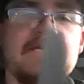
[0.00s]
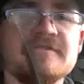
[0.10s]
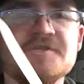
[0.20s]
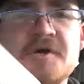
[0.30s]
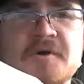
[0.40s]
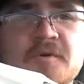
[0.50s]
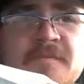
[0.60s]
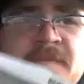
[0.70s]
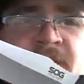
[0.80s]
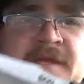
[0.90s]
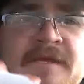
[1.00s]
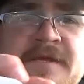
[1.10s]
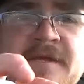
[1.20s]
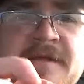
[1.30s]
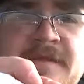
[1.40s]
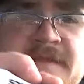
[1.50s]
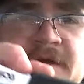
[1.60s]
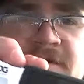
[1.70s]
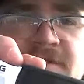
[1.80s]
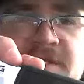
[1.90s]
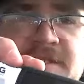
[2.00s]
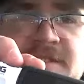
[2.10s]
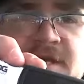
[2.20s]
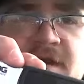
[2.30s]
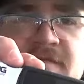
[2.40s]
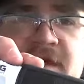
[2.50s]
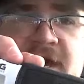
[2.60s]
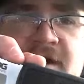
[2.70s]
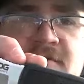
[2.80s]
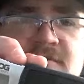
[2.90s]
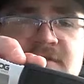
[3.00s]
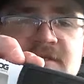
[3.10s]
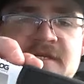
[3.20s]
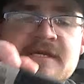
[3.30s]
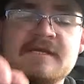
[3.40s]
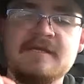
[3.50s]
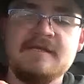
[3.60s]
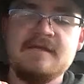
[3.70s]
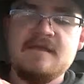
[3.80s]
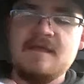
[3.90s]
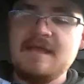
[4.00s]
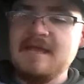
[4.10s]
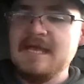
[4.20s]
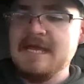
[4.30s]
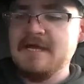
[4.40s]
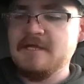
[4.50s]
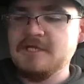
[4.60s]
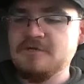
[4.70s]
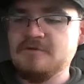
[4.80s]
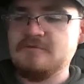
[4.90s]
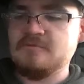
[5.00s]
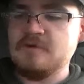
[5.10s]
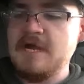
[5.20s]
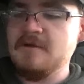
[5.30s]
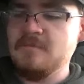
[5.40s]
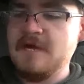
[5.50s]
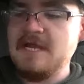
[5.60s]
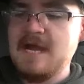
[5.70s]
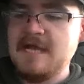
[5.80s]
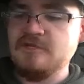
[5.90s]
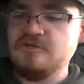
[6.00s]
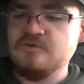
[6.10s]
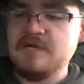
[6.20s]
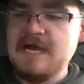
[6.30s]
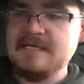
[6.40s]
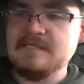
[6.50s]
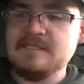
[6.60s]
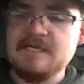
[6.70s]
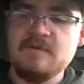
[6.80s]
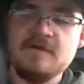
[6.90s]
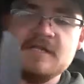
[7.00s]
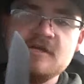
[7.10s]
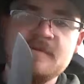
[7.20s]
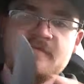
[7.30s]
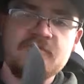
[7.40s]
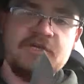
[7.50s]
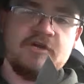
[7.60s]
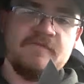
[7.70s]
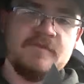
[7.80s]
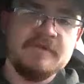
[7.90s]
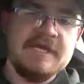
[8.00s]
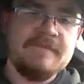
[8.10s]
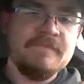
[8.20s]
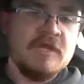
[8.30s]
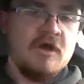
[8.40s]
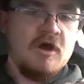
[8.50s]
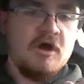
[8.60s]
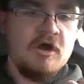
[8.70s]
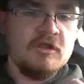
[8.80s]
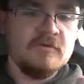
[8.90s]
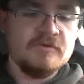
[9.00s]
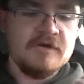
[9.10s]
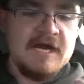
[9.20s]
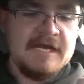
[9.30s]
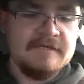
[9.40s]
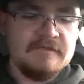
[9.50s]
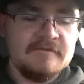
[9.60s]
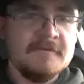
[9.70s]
so there's this knife out, and right away I do kind of dig it. We got a little bit of a recurve in the blade, hollow grind,